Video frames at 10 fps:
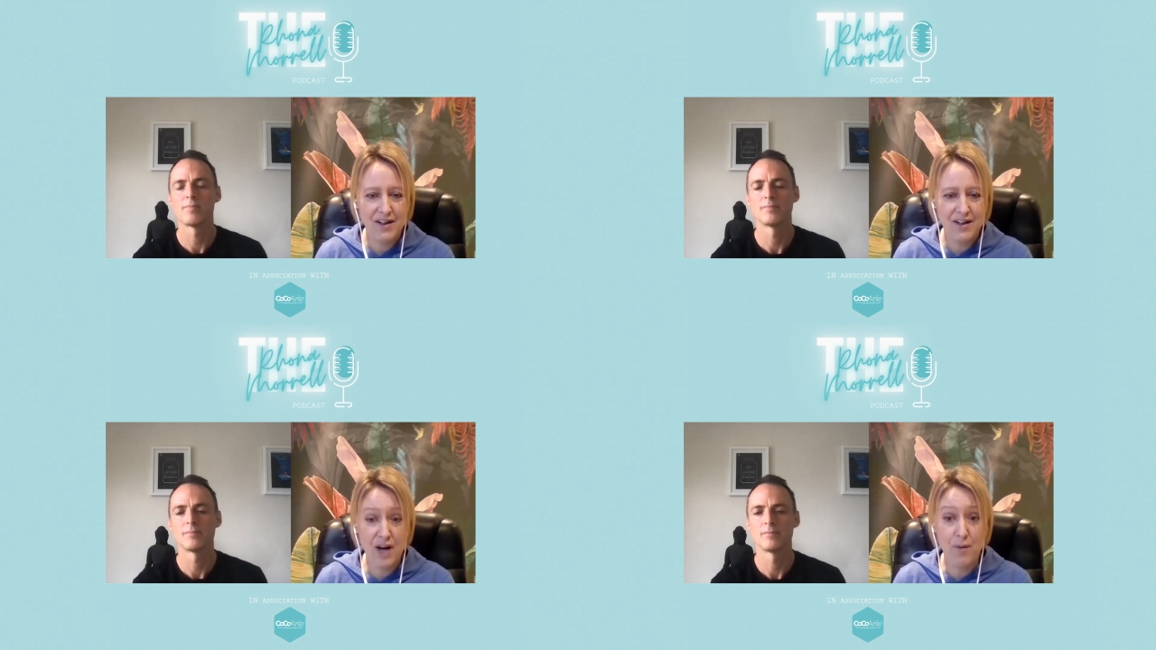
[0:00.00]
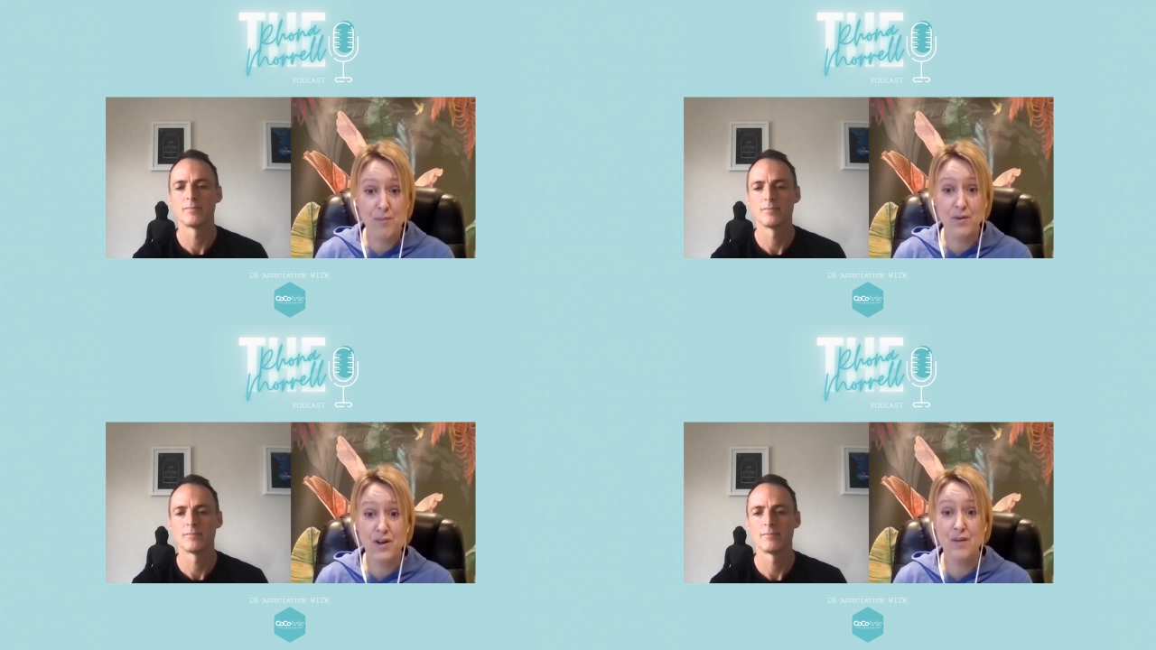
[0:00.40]
Speaker 1: No,
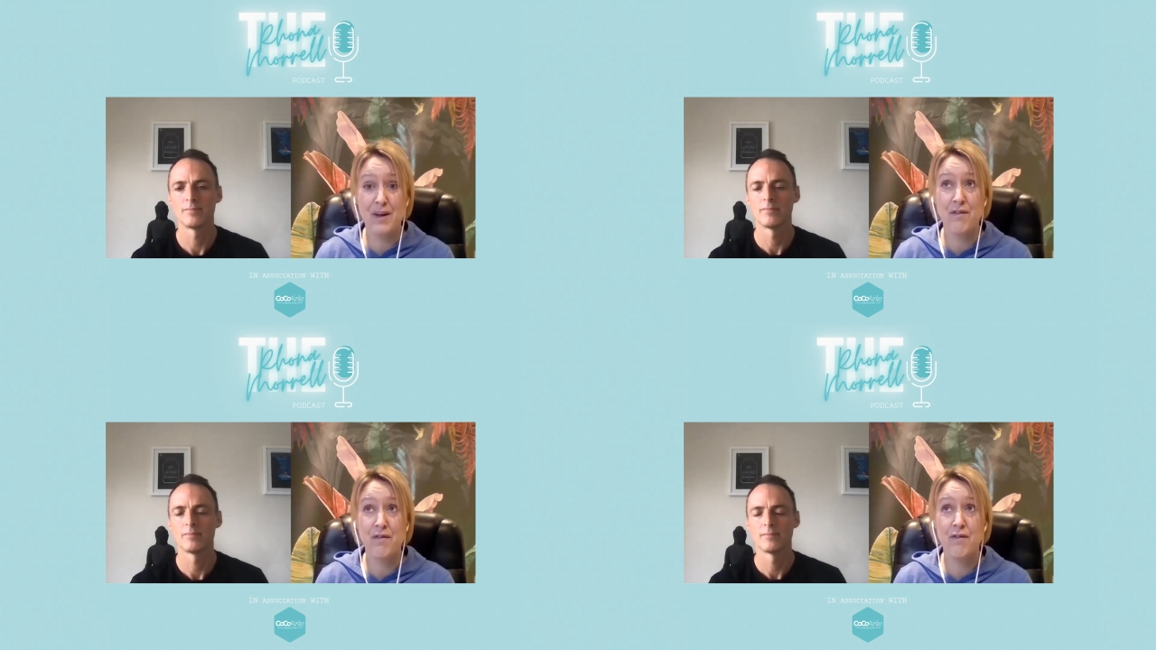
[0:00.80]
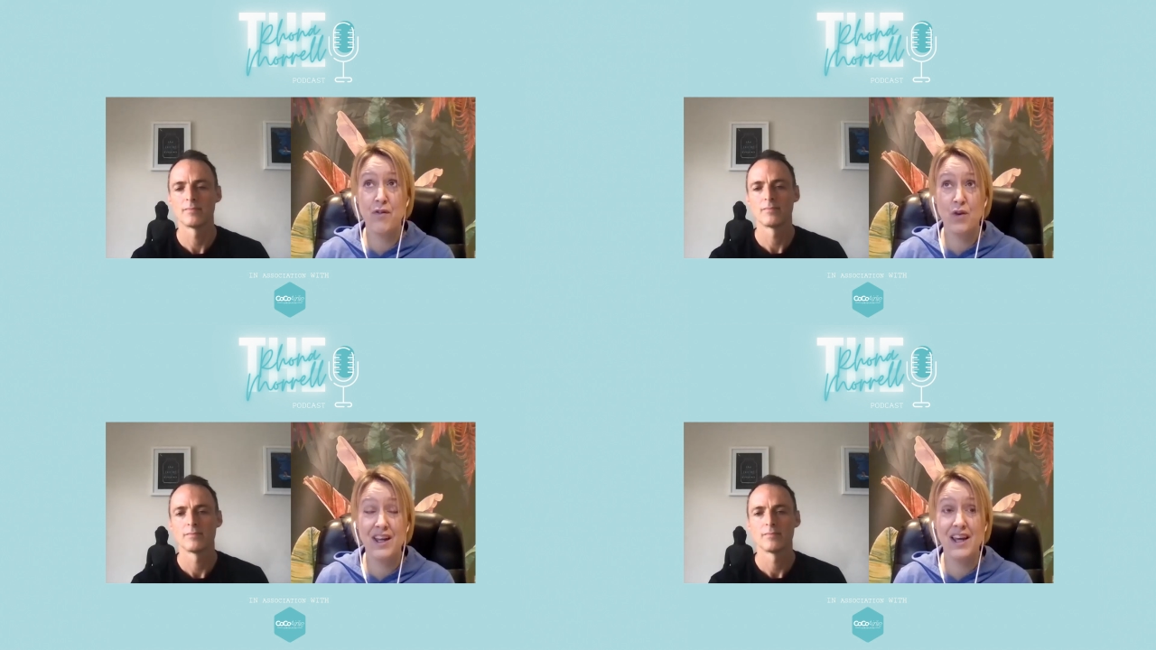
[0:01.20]
I'm going to be
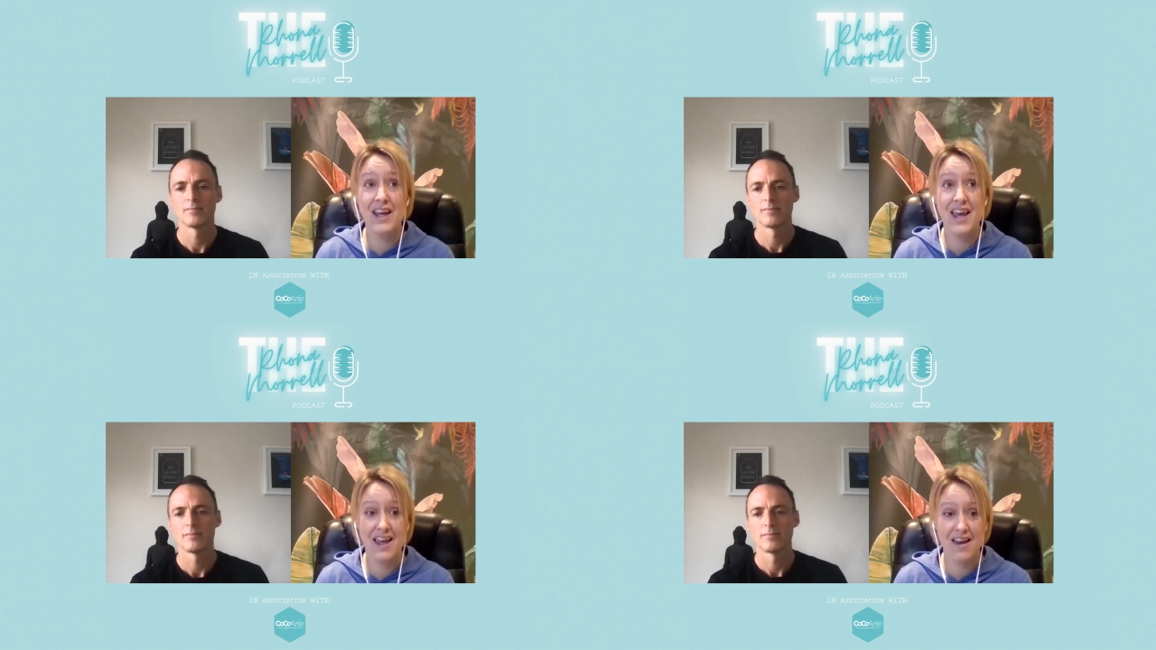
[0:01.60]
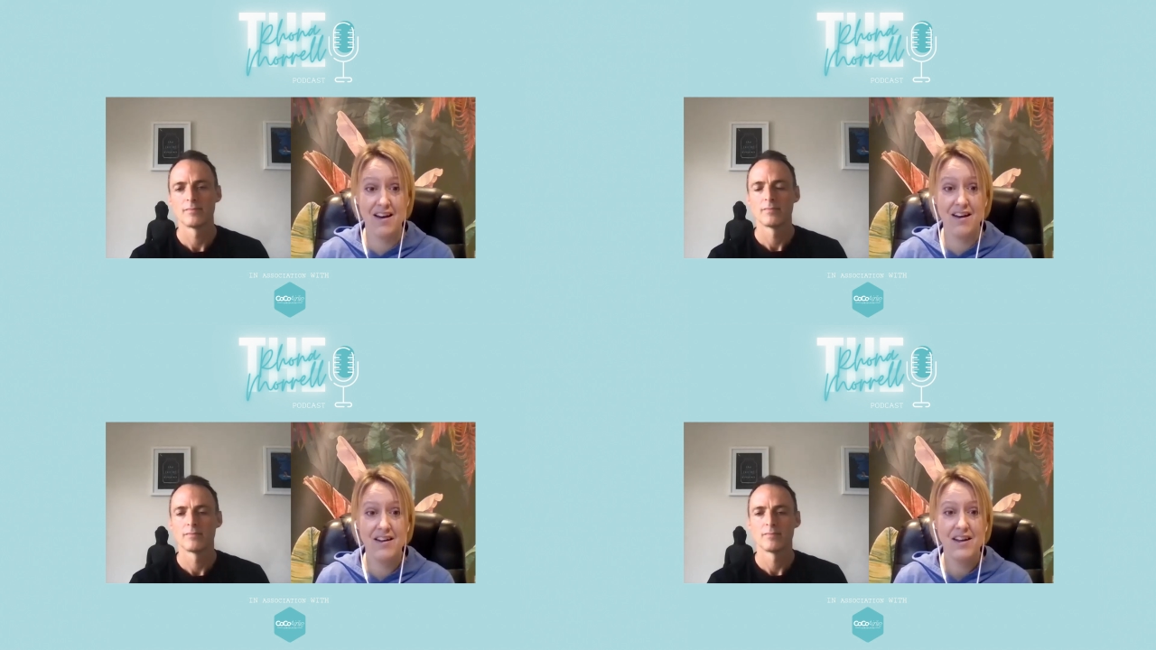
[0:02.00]
fully
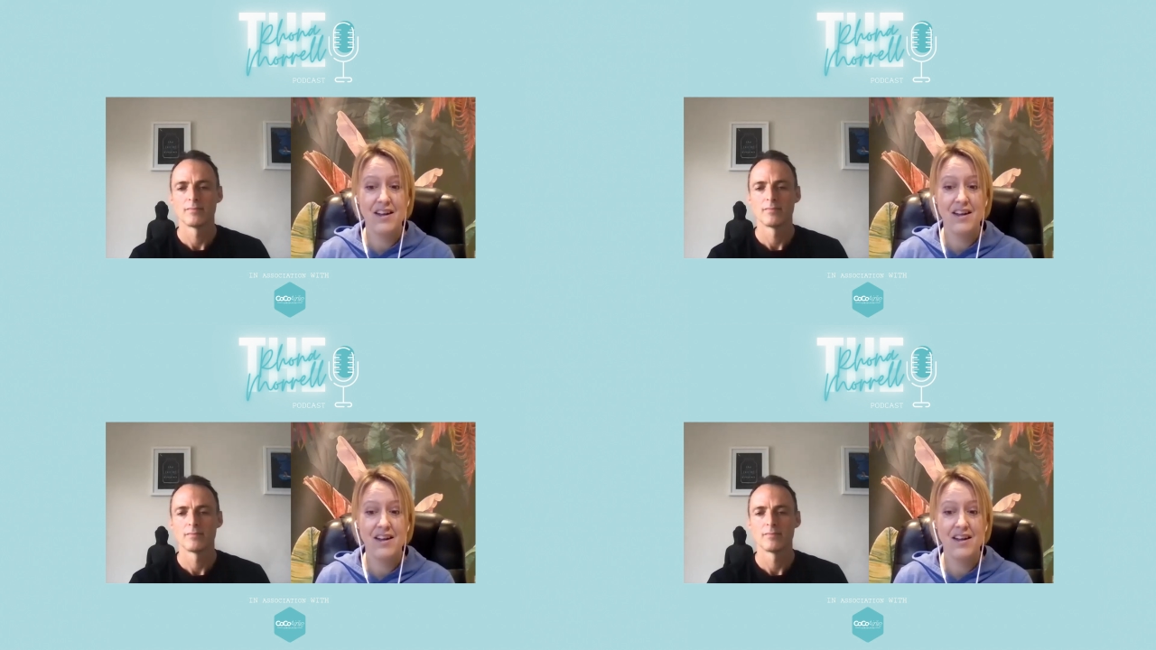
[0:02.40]
here